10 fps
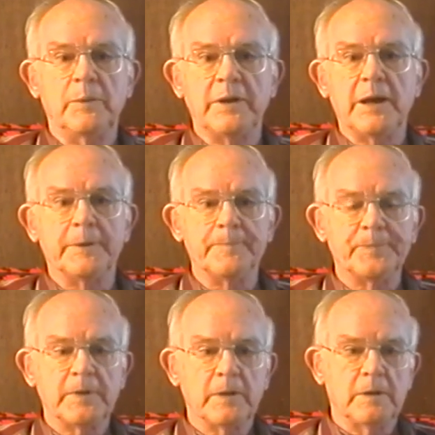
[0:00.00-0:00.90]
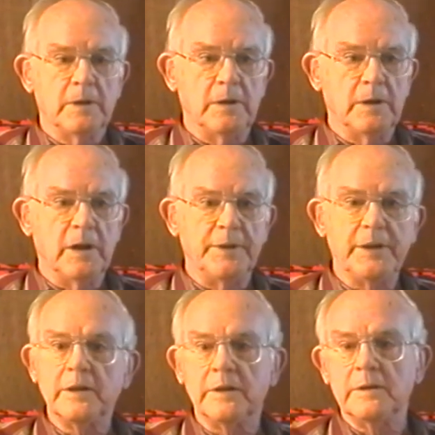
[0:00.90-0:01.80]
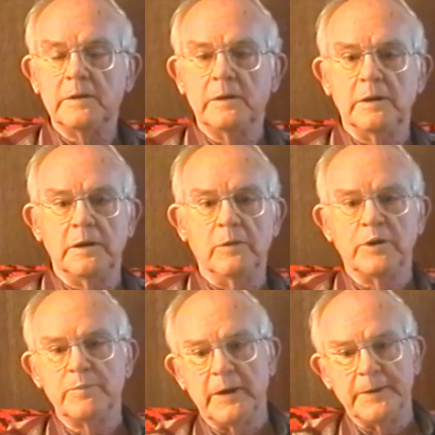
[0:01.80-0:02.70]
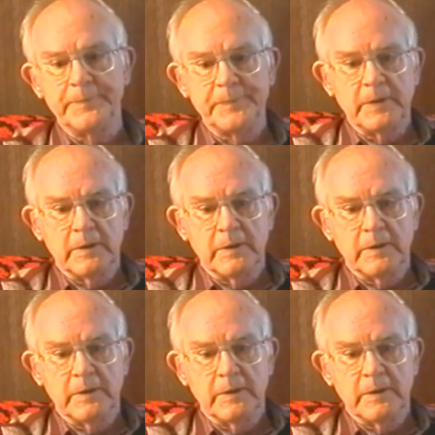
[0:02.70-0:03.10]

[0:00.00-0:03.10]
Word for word: They had a uh, an inn uh, run by